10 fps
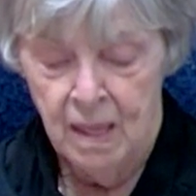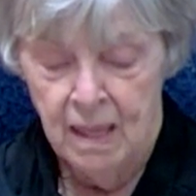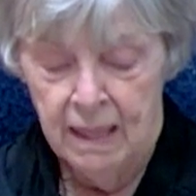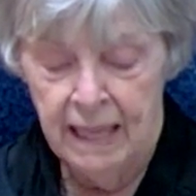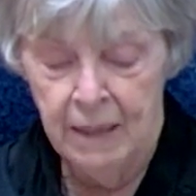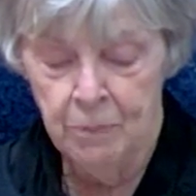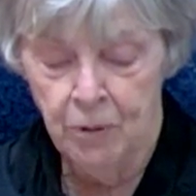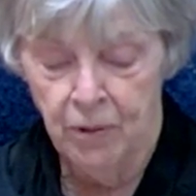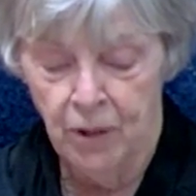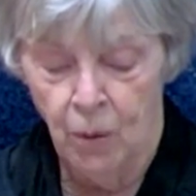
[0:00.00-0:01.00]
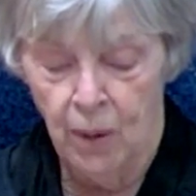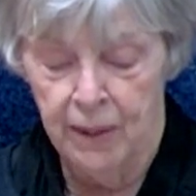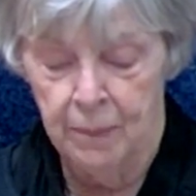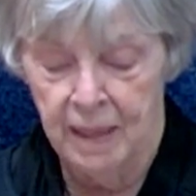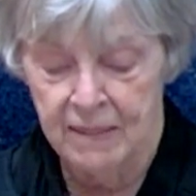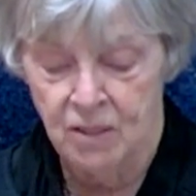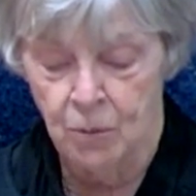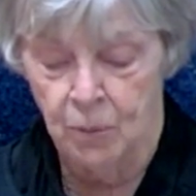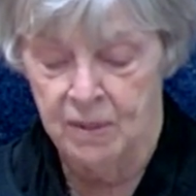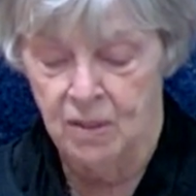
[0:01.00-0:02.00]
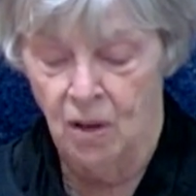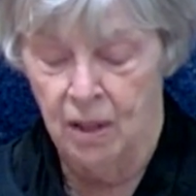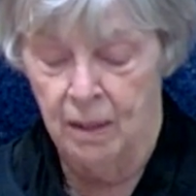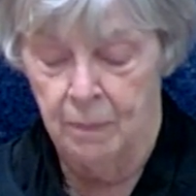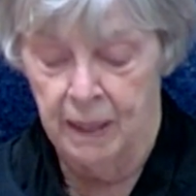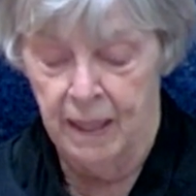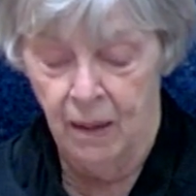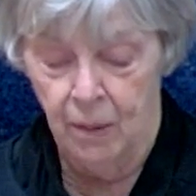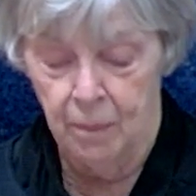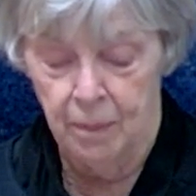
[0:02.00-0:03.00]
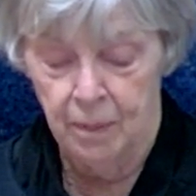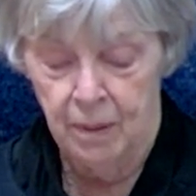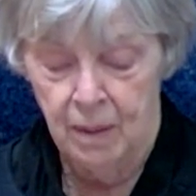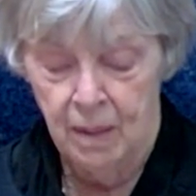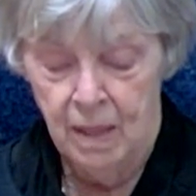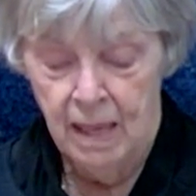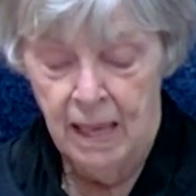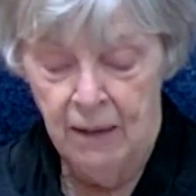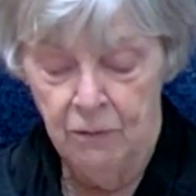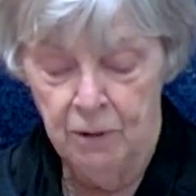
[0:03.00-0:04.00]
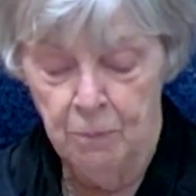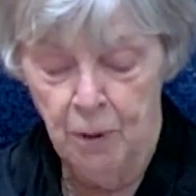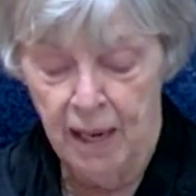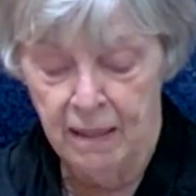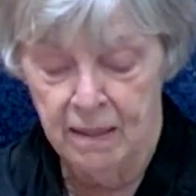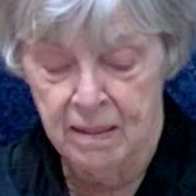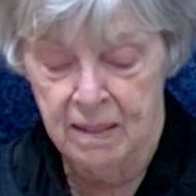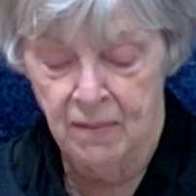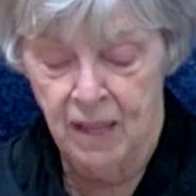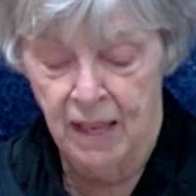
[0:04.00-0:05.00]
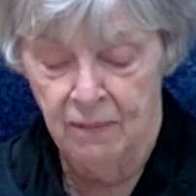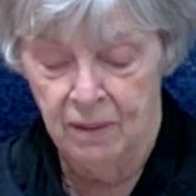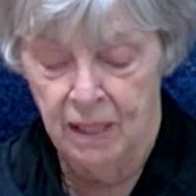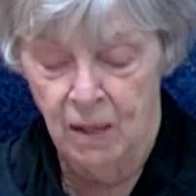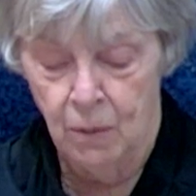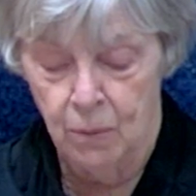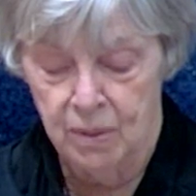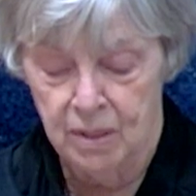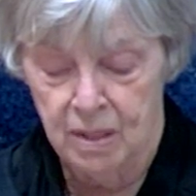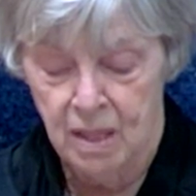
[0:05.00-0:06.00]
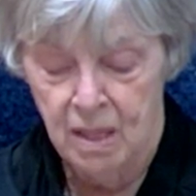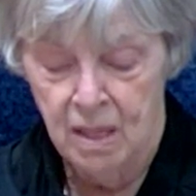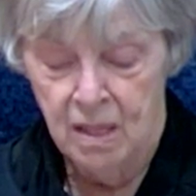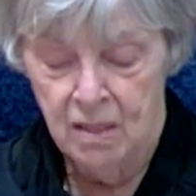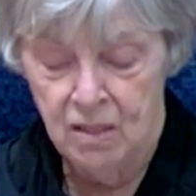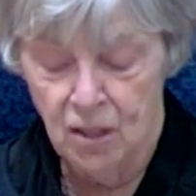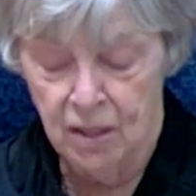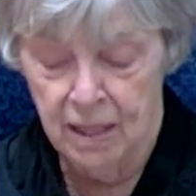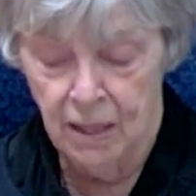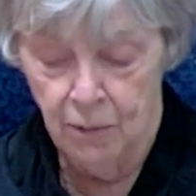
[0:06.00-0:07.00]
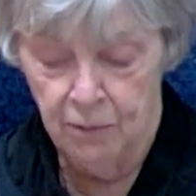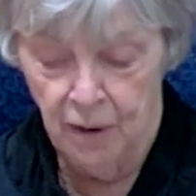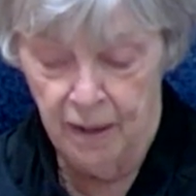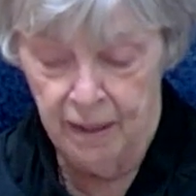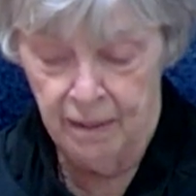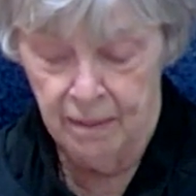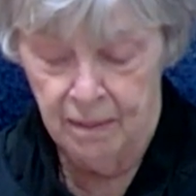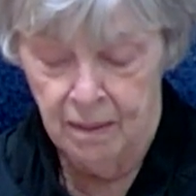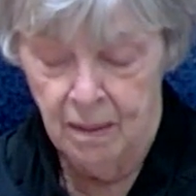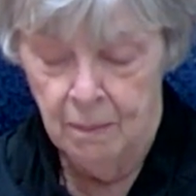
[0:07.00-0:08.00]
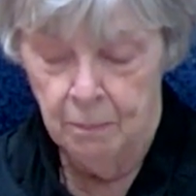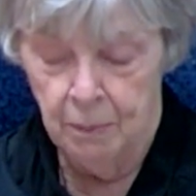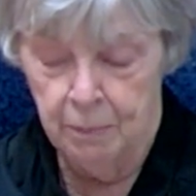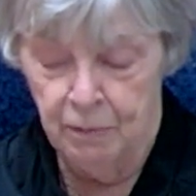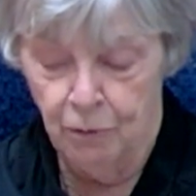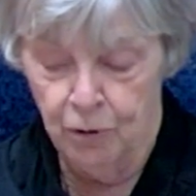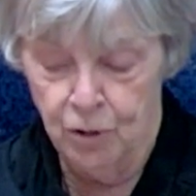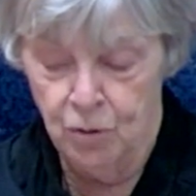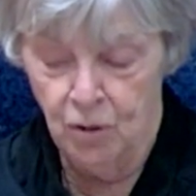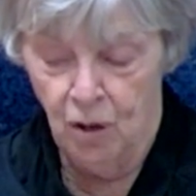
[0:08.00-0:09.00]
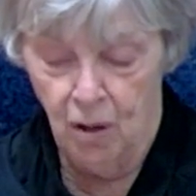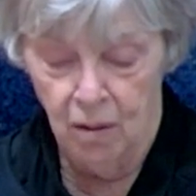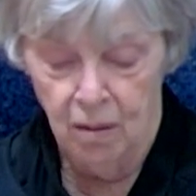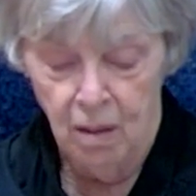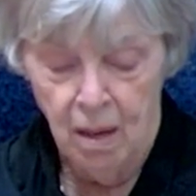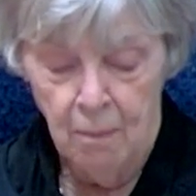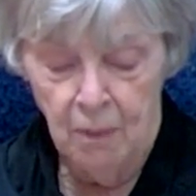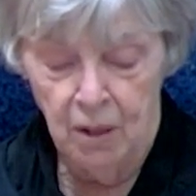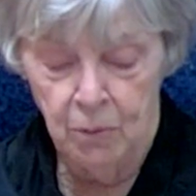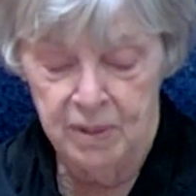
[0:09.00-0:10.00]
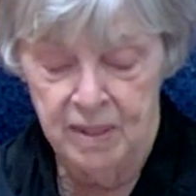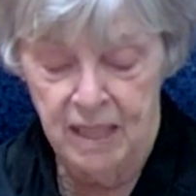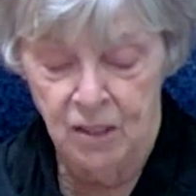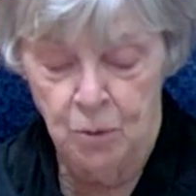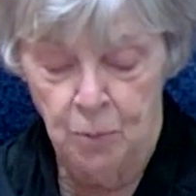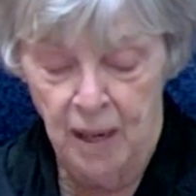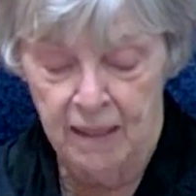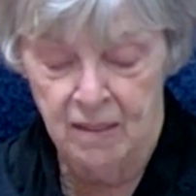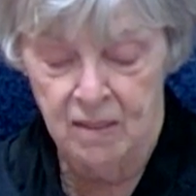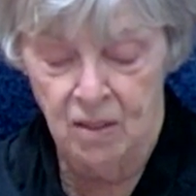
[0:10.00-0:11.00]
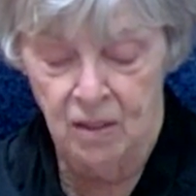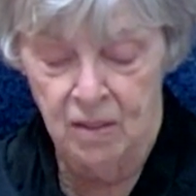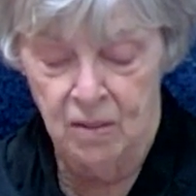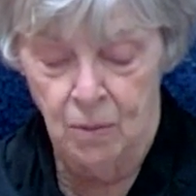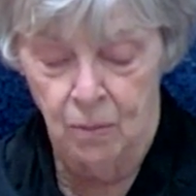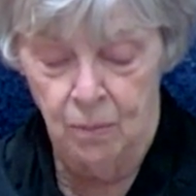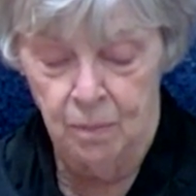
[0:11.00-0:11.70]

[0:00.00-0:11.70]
Gabriel, the choir master, was not a big help. Every practice of the heavenly host started out fine, but before too long, Mark was sent to practice on his own.